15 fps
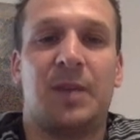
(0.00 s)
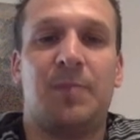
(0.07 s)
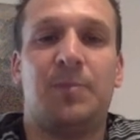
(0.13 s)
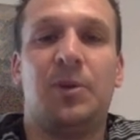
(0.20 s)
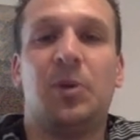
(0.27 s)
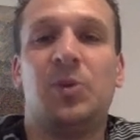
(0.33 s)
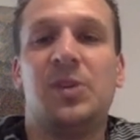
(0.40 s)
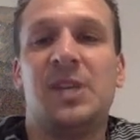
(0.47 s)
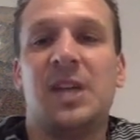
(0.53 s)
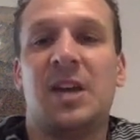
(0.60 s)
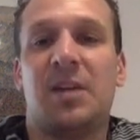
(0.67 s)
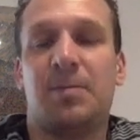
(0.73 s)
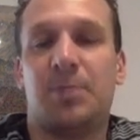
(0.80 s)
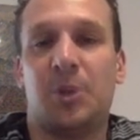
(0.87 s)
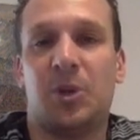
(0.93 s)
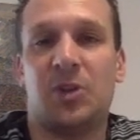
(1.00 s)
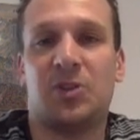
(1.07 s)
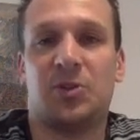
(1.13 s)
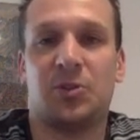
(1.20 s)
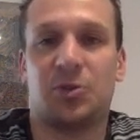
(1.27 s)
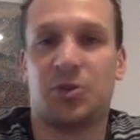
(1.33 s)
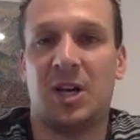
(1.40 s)
building a
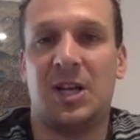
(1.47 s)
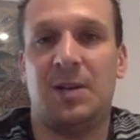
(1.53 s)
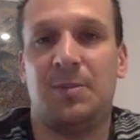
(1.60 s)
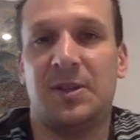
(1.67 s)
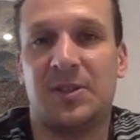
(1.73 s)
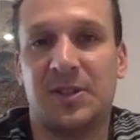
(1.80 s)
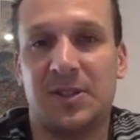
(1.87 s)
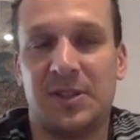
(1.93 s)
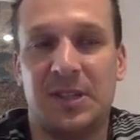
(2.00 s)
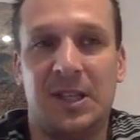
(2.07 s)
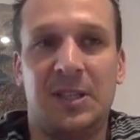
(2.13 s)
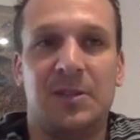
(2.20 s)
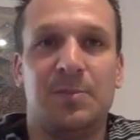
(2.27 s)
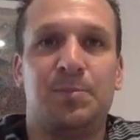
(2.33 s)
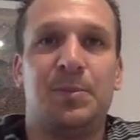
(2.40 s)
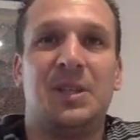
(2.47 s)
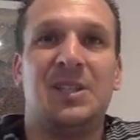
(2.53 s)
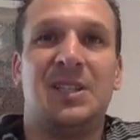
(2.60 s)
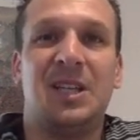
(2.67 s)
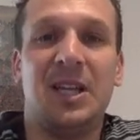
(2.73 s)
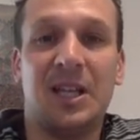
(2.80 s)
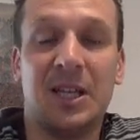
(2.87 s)
personal training business. In
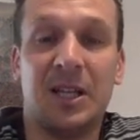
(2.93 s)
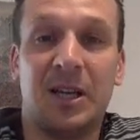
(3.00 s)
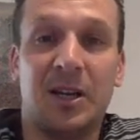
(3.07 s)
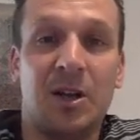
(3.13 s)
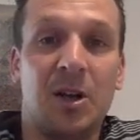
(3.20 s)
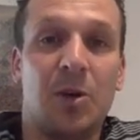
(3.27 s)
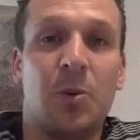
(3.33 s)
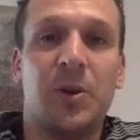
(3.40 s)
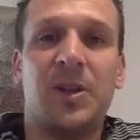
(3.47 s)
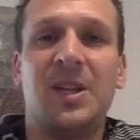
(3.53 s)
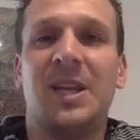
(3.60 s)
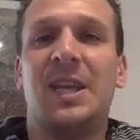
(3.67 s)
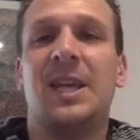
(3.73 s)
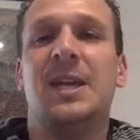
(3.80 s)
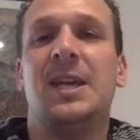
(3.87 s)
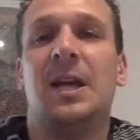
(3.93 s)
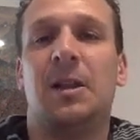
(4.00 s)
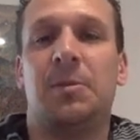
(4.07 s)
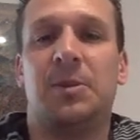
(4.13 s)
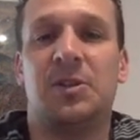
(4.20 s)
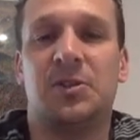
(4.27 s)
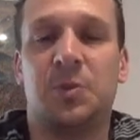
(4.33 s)
particular, what are the key
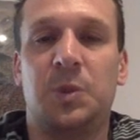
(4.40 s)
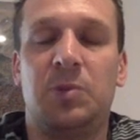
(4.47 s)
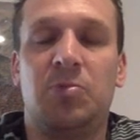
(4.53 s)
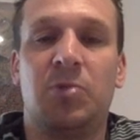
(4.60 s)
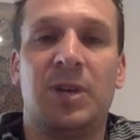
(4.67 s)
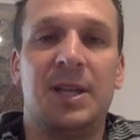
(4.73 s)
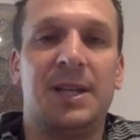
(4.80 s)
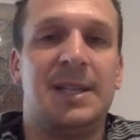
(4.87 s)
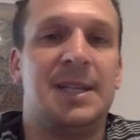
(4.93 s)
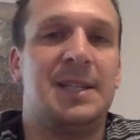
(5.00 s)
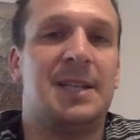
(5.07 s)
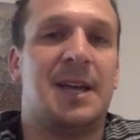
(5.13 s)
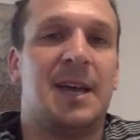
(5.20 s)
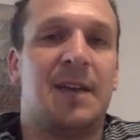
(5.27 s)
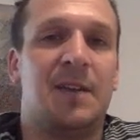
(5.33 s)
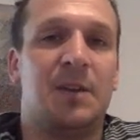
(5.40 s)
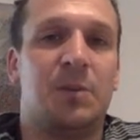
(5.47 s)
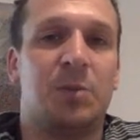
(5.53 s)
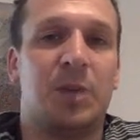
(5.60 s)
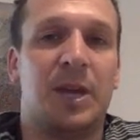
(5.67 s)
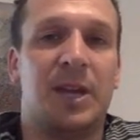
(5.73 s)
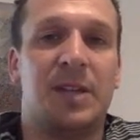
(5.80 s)
elements we really need to have in
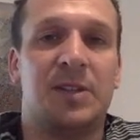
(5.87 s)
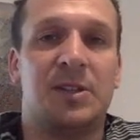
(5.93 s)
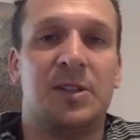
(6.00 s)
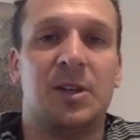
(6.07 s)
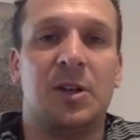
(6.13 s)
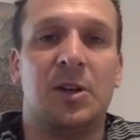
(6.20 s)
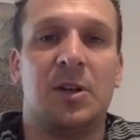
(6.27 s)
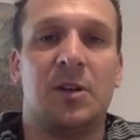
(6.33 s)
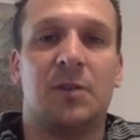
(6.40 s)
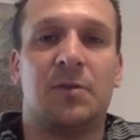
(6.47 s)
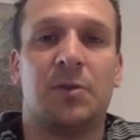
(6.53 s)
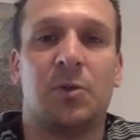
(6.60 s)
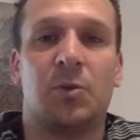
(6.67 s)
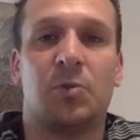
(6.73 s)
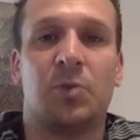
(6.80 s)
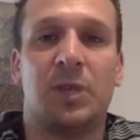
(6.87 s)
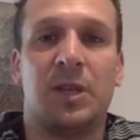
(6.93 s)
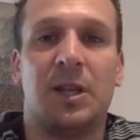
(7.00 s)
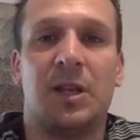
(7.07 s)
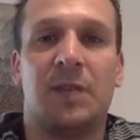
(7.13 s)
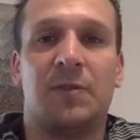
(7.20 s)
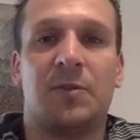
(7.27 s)
place for
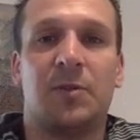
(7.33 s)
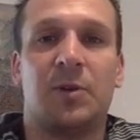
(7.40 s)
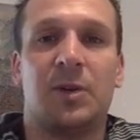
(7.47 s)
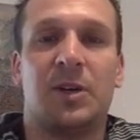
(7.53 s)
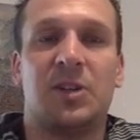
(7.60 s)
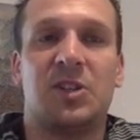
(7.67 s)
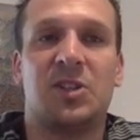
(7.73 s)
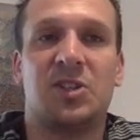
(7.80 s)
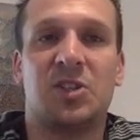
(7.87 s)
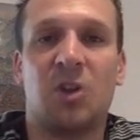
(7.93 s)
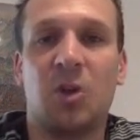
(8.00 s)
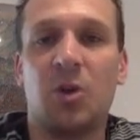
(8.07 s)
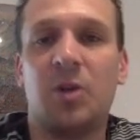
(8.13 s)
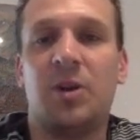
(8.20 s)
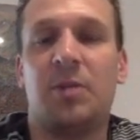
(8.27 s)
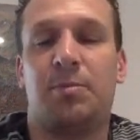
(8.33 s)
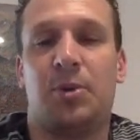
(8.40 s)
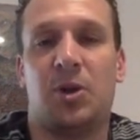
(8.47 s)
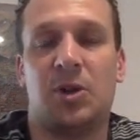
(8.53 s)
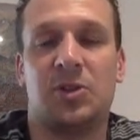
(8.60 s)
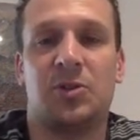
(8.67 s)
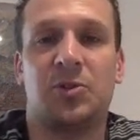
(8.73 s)
a solid
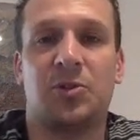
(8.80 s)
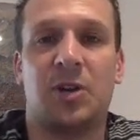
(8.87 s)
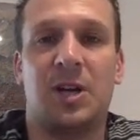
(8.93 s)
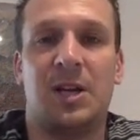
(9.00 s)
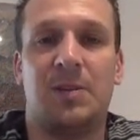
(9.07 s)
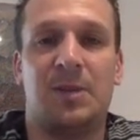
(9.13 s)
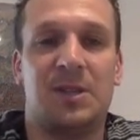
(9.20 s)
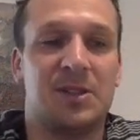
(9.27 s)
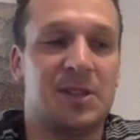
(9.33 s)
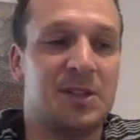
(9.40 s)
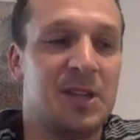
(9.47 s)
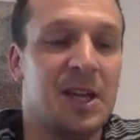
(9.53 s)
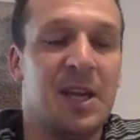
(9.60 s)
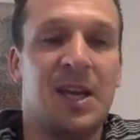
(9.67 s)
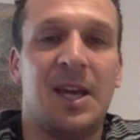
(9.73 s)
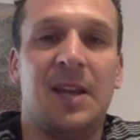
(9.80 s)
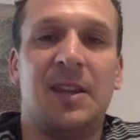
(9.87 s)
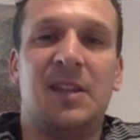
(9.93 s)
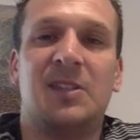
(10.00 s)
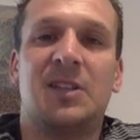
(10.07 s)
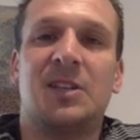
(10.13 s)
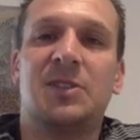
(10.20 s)
personal training business? And
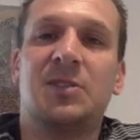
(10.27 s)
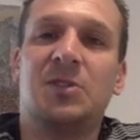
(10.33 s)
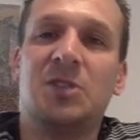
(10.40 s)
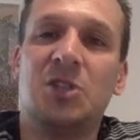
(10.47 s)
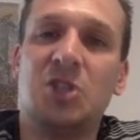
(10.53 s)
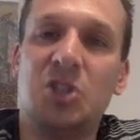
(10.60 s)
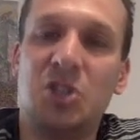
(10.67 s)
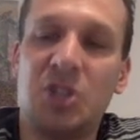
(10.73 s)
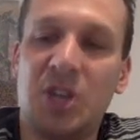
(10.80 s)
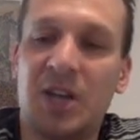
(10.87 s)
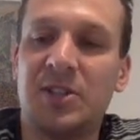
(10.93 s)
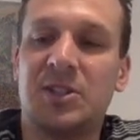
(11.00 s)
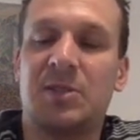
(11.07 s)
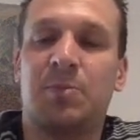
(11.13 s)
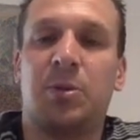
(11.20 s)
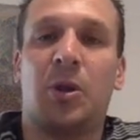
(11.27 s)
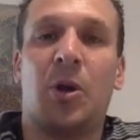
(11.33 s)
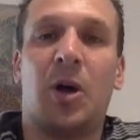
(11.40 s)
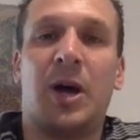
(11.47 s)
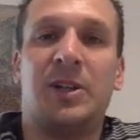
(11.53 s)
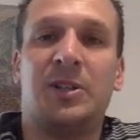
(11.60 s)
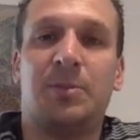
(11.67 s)
this doesn't just
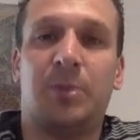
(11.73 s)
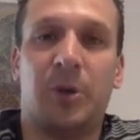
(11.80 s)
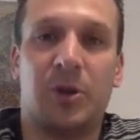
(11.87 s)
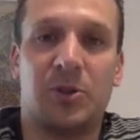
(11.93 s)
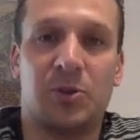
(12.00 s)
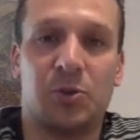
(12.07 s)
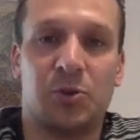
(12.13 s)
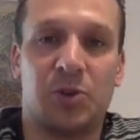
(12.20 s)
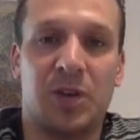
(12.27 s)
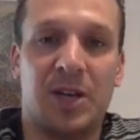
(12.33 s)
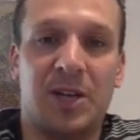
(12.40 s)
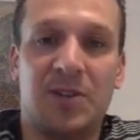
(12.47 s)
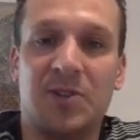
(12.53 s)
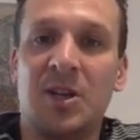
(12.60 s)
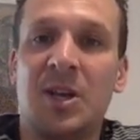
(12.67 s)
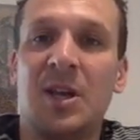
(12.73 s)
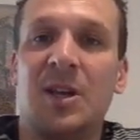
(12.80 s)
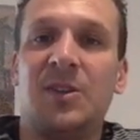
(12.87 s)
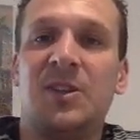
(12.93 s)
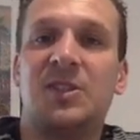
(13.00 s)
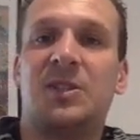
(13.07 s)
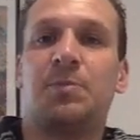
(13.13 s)
apply to personal trainers.
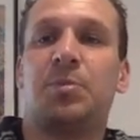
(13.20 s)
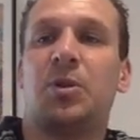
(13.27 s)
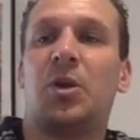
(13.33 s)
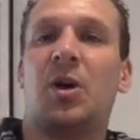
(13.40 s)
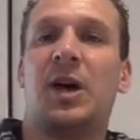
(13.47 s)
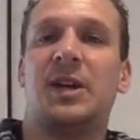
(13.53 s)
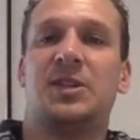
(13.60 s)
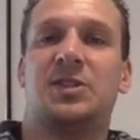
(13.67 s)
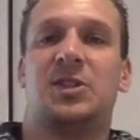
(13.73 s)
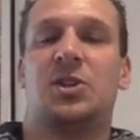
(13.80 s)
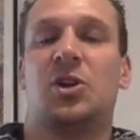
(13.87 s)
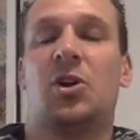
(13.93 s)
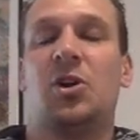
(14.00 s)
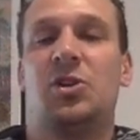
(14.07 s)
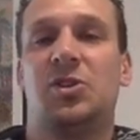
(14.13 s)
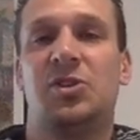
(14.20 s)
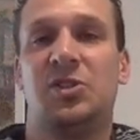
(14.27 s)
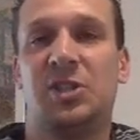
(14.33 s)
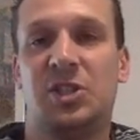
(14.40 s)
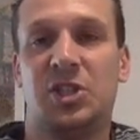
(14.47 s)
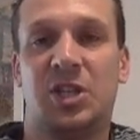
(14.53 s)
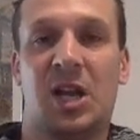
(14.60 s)
This applies to
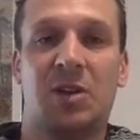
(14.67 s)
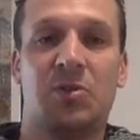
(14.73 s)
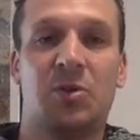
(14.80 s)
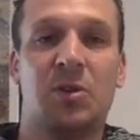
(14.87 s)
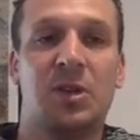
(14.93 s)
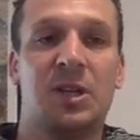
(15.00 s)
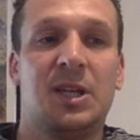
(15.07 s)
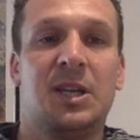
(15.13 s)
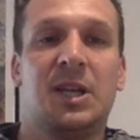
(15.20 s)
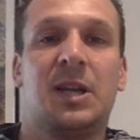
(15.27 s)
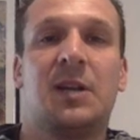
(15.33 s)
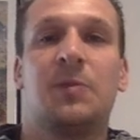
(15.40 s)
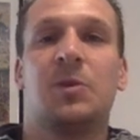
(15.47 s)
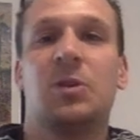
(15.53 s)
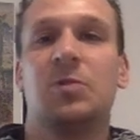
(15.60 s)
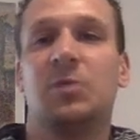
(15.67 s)
coaches in general. And